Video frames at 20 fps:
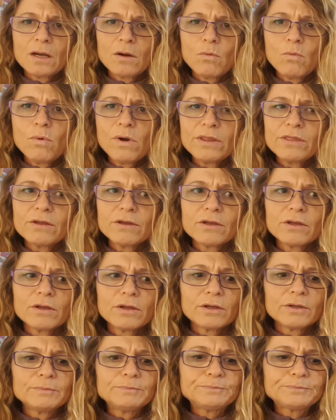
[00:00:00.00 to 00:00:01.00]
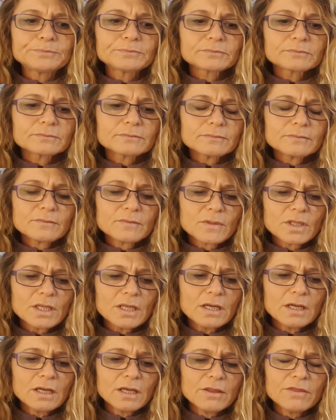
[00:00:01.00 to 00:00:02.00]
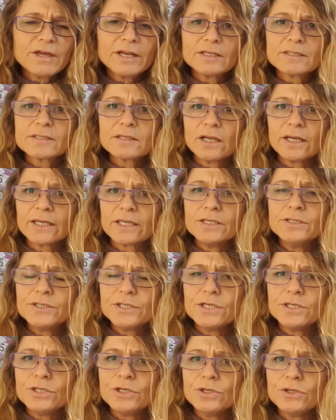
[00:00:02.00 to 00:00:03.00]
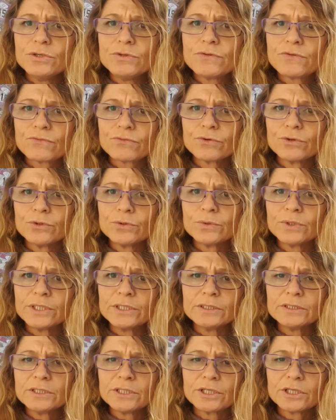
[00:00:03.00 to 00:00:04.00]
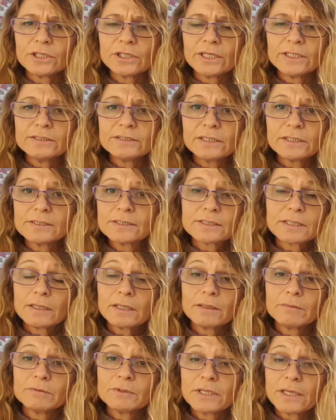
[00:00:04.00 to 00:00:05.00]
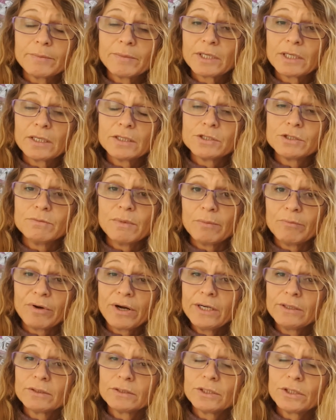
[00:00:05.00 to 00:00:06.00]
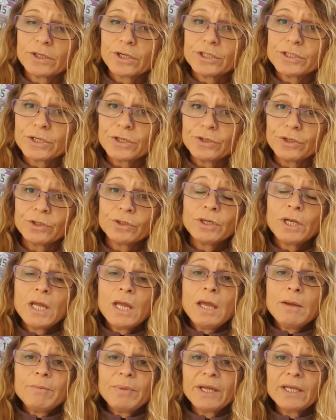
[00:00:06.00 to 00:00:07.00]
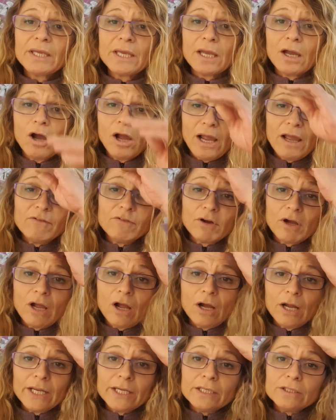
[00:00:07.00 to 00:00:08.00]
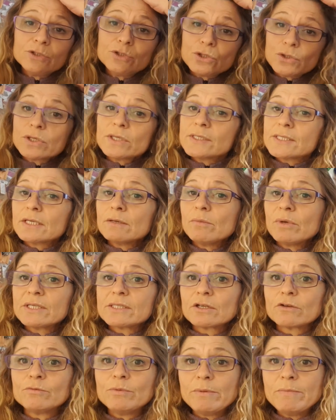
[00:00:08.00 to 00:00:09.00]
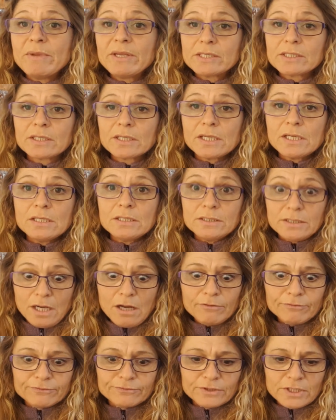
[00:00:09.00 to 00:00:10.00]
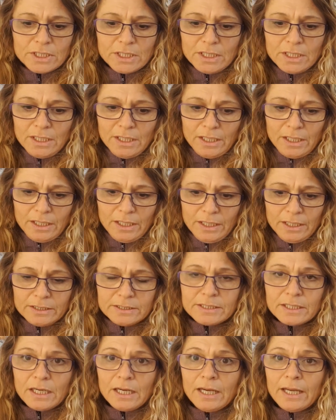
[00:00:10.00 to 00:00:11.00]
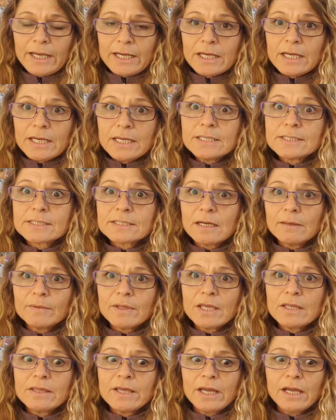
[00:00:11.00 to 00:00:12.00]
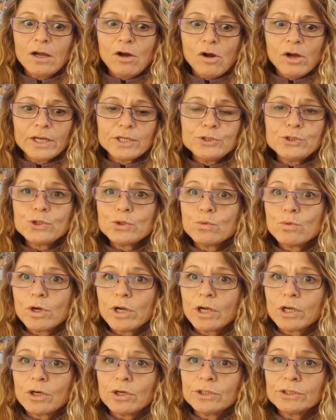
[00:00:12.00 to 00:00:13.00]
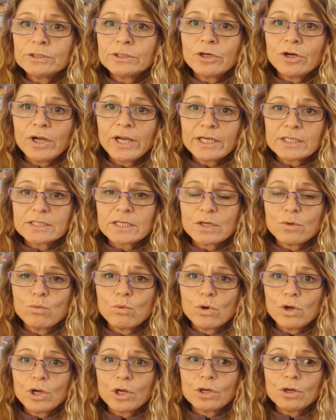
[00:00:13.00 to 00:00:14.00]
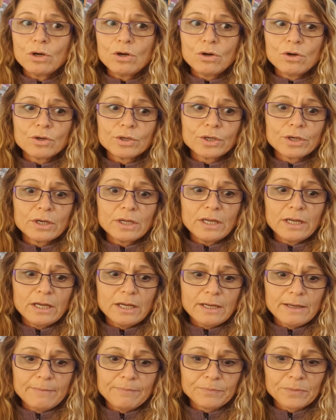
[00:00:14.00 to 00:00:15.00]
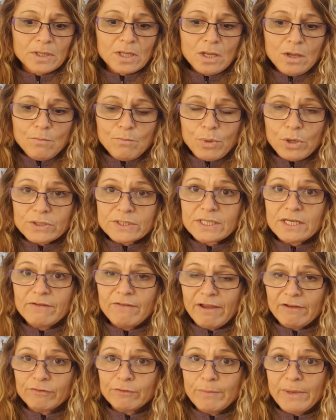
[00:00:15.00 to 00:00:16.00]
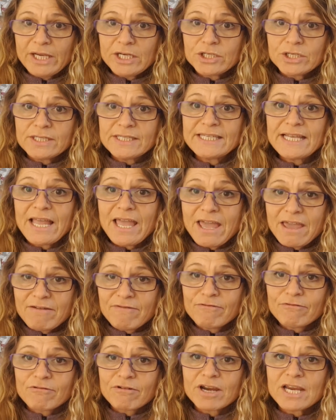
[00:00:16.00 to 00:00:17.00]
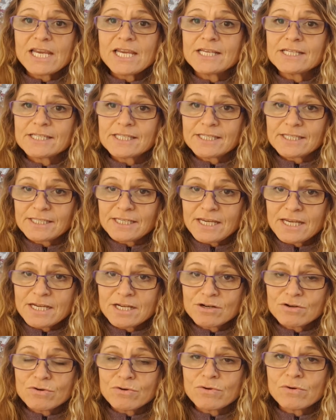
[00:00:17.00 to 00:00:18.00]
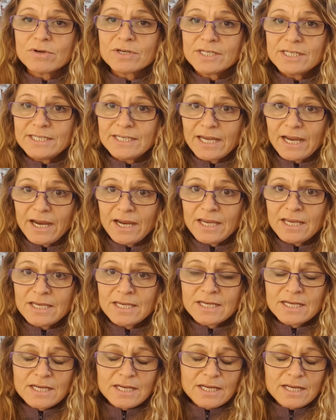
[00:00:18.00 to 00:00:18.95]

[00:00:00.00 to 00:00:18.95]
whether that has like continued through and done something chemically to my brain or not, I don't know. But yeah, I do consider myself to be mentally tough, and it is something that I do work on. I actually work on positive affirmations every single day.